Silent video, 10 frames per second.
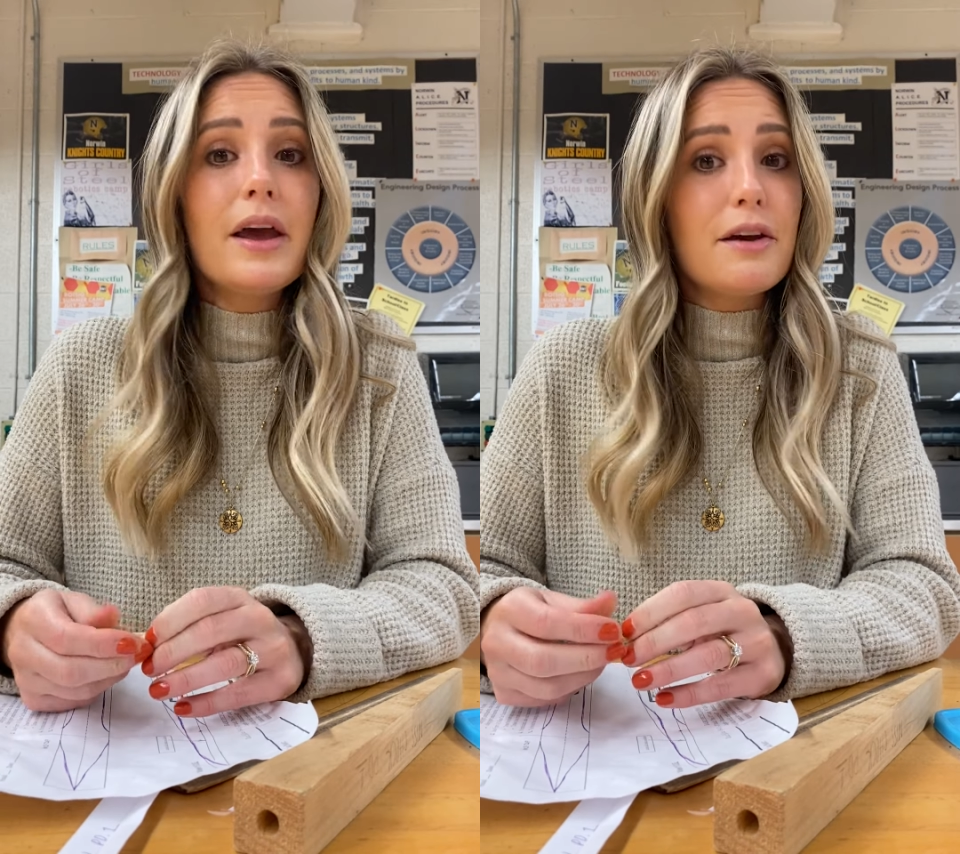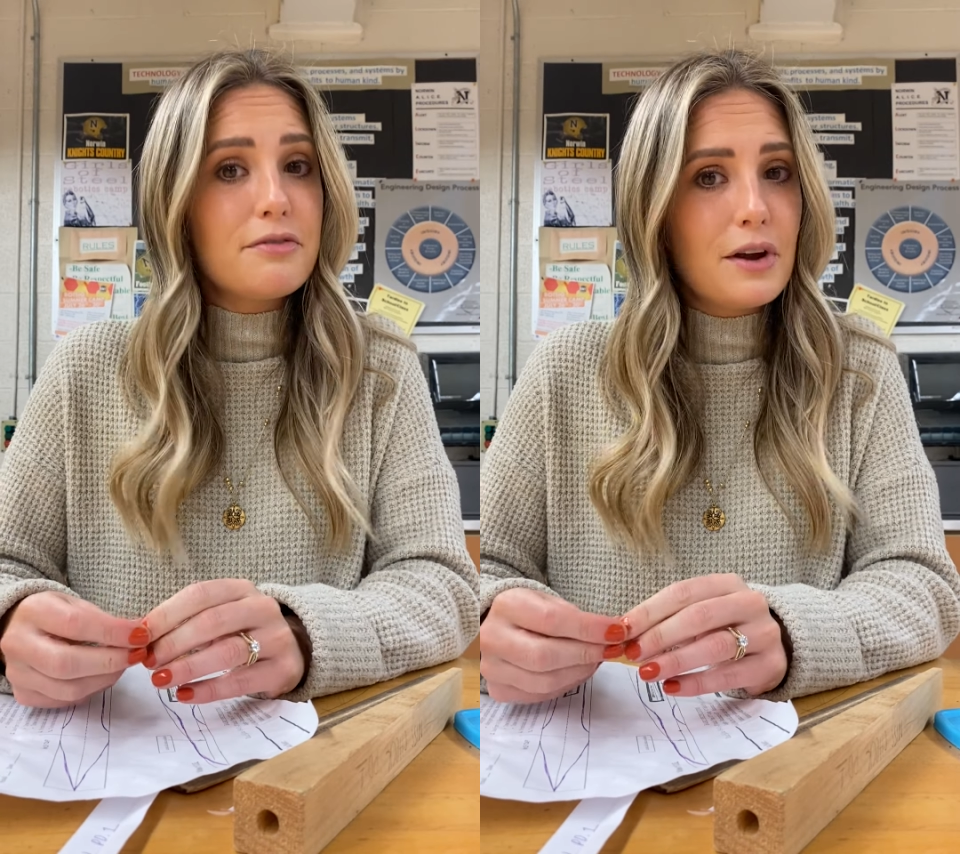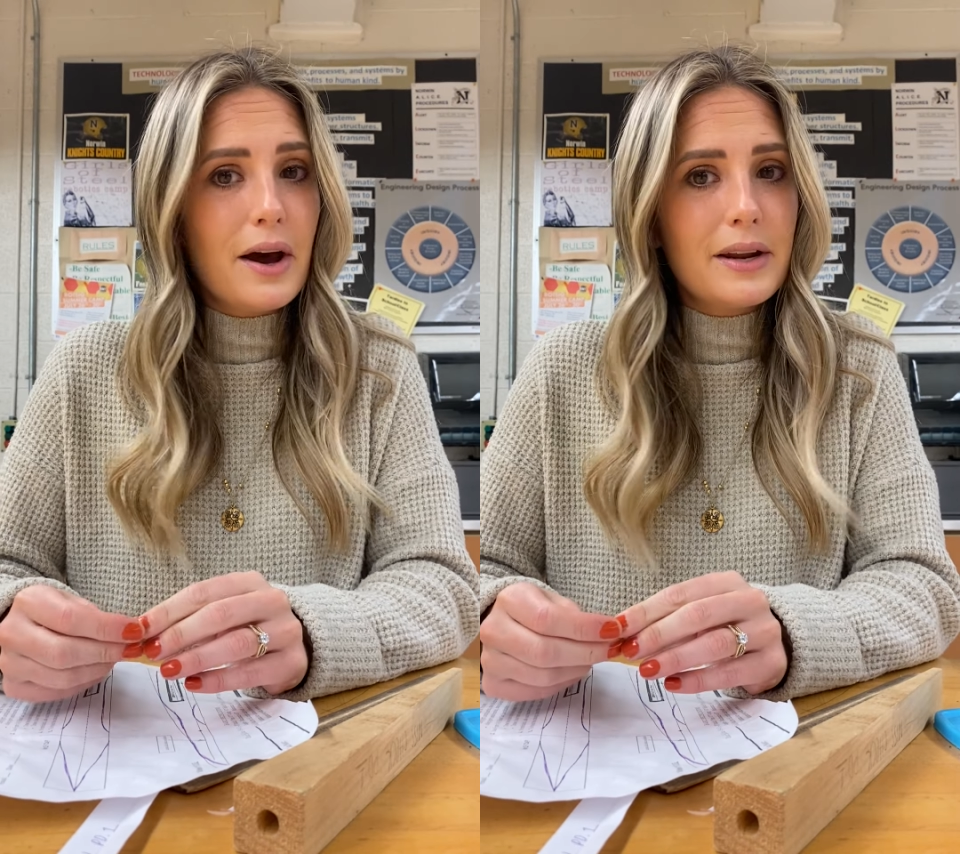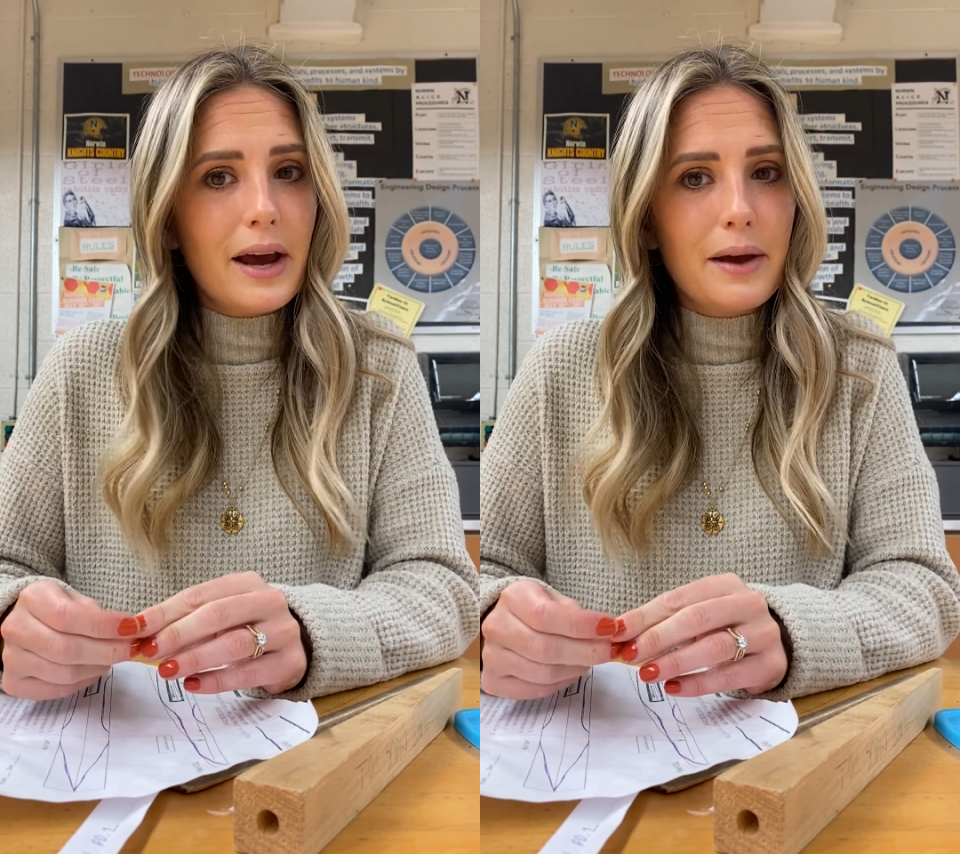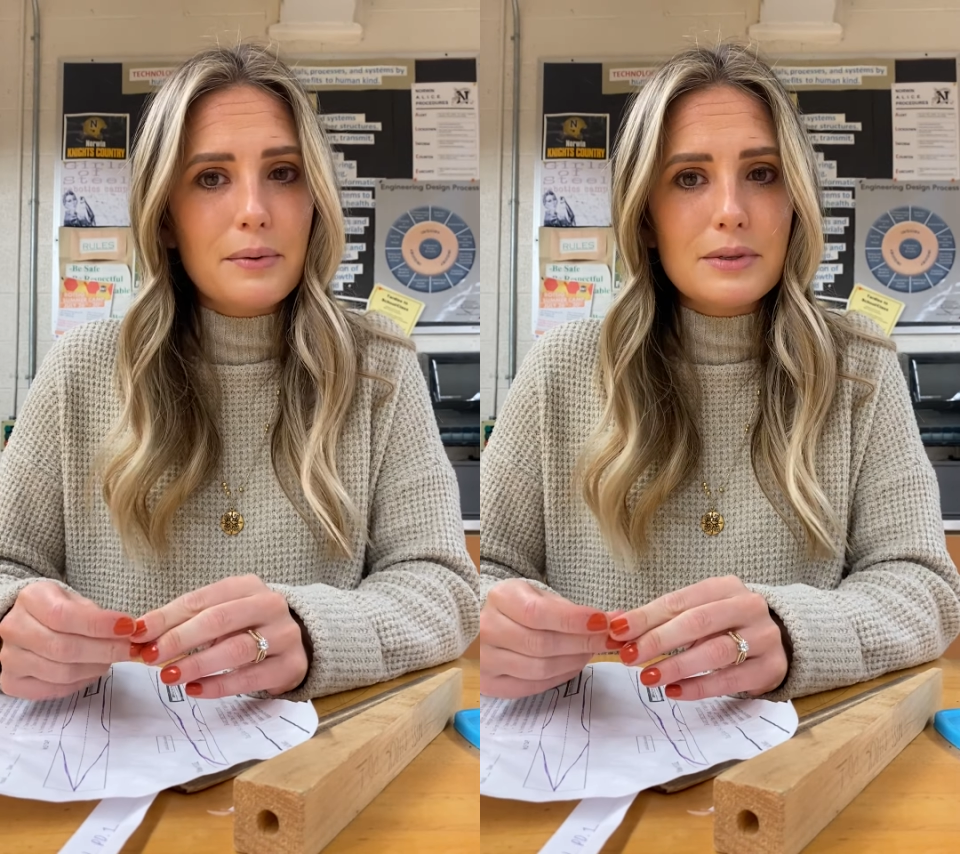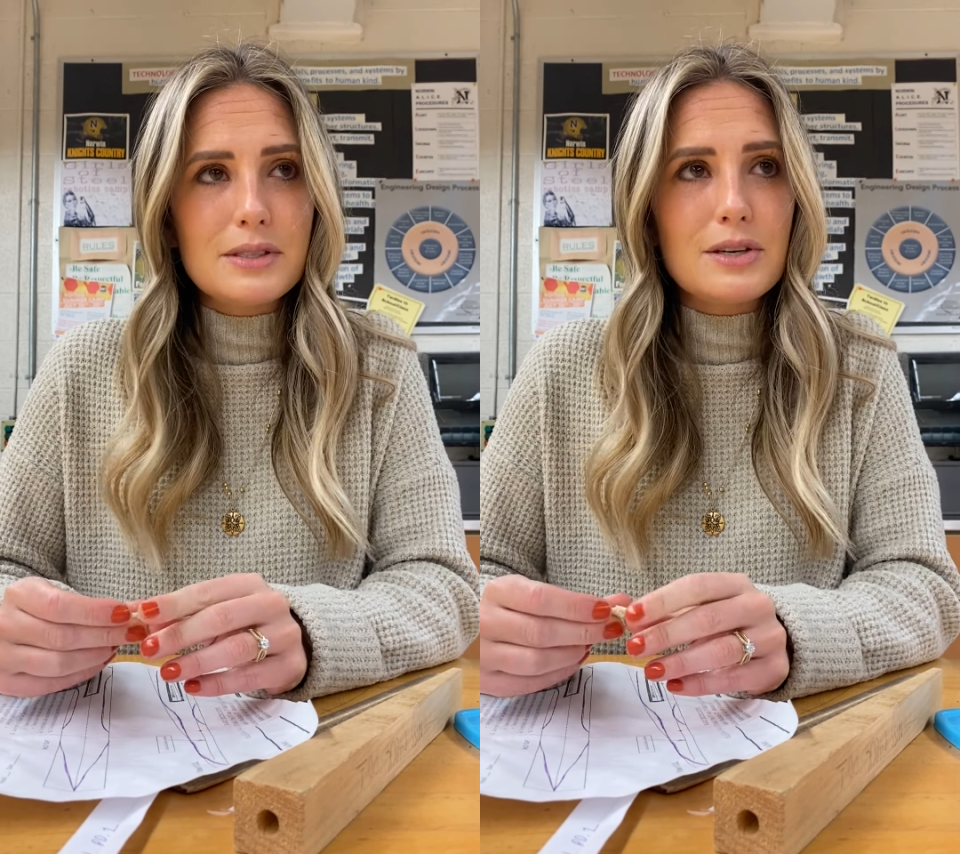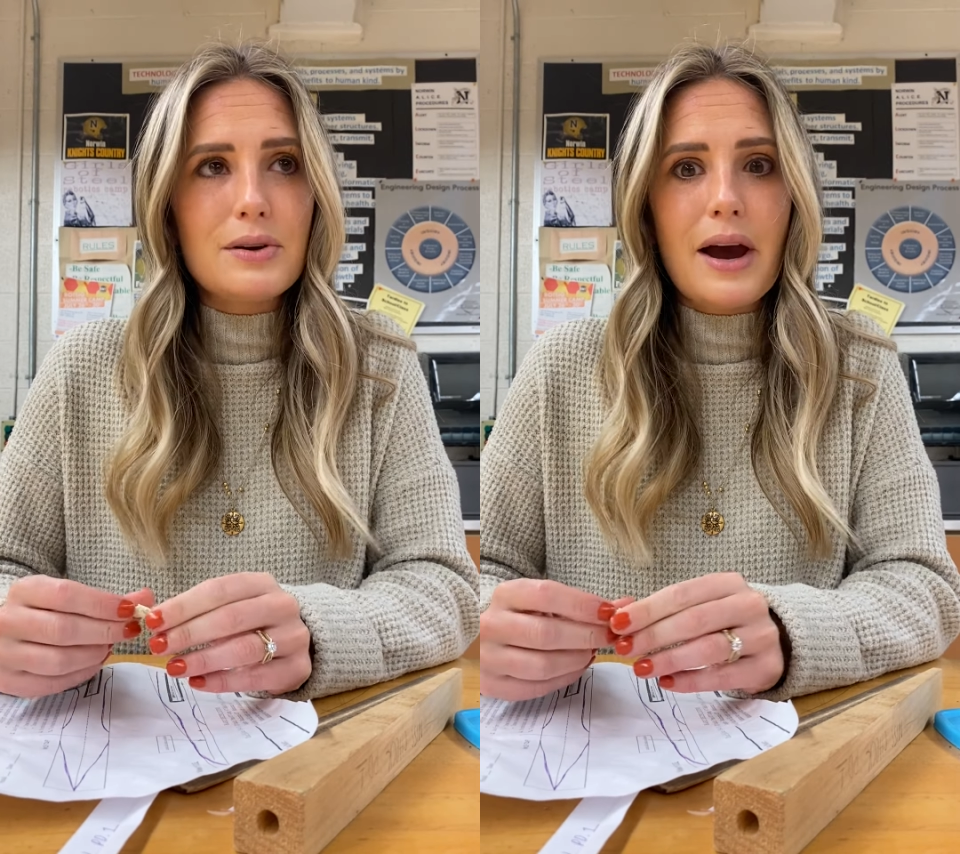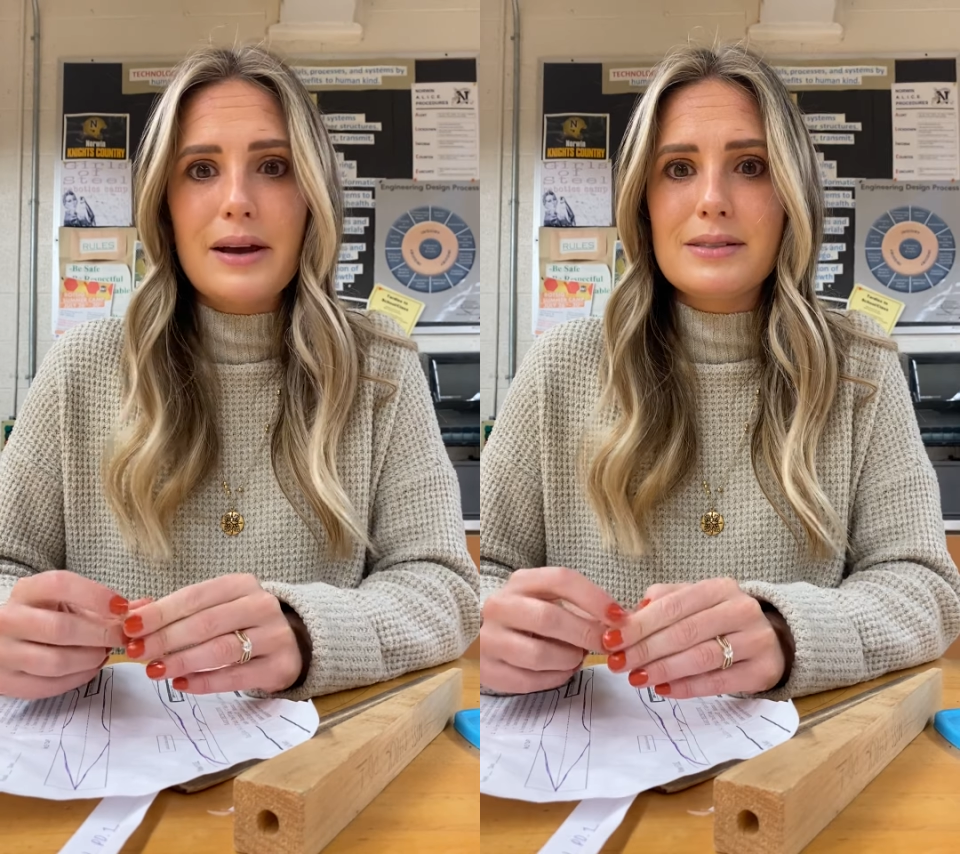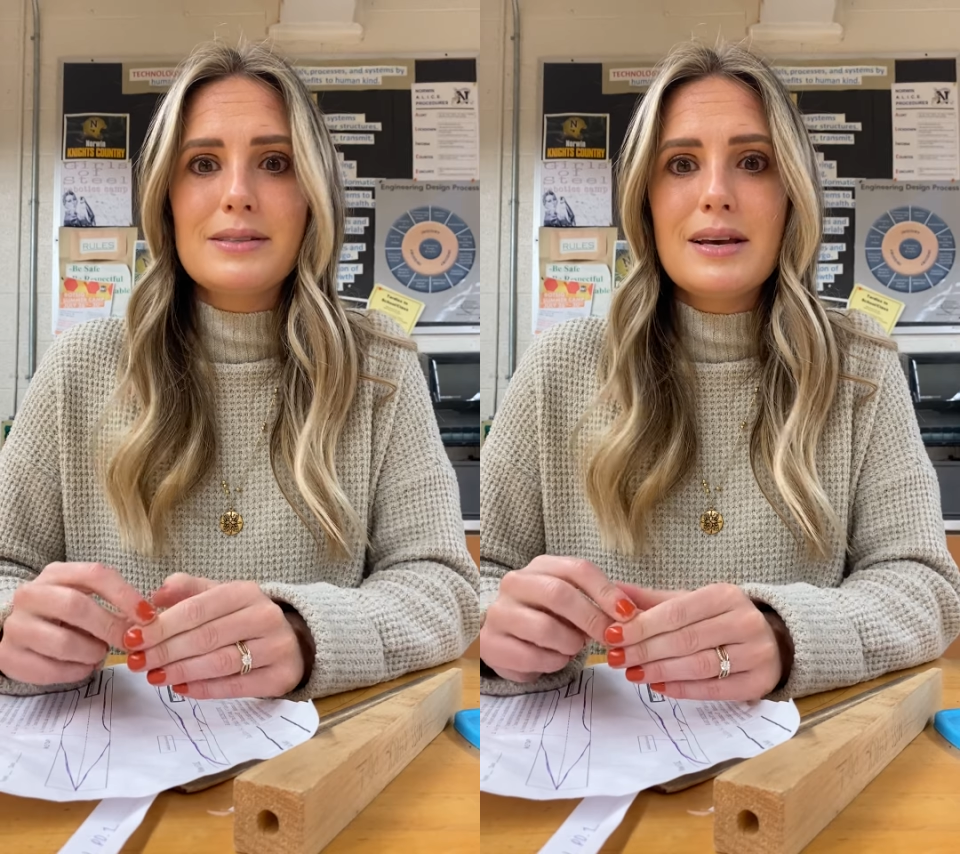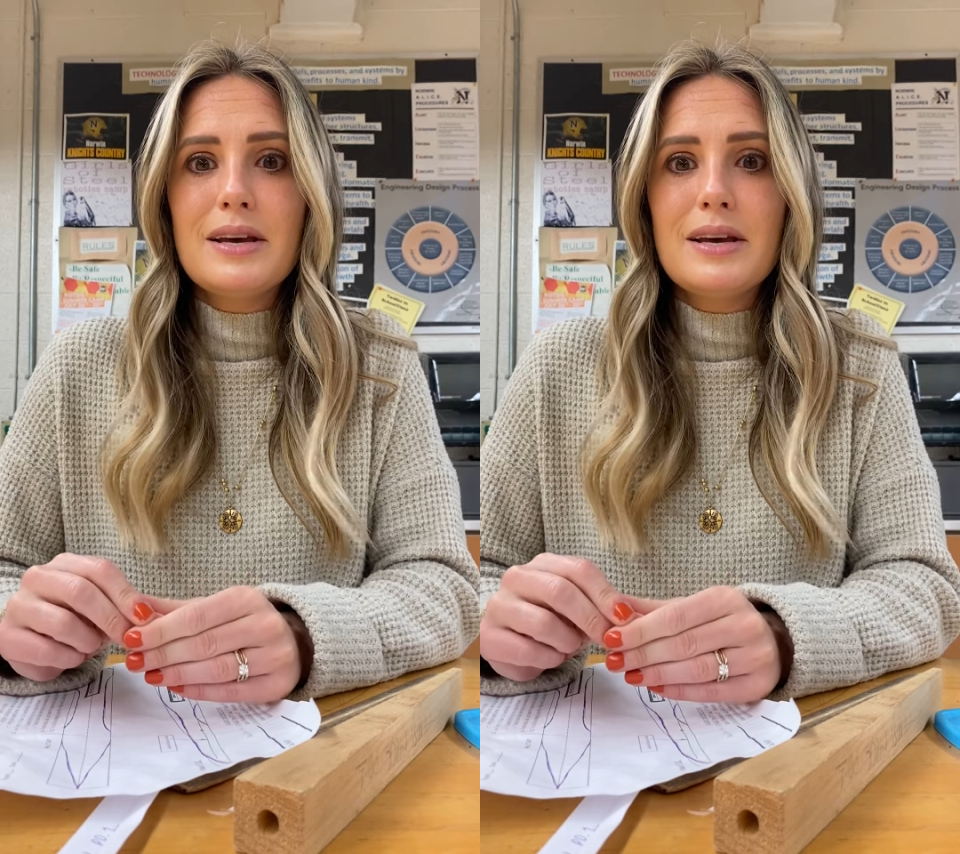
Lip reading: If not, I will see you guys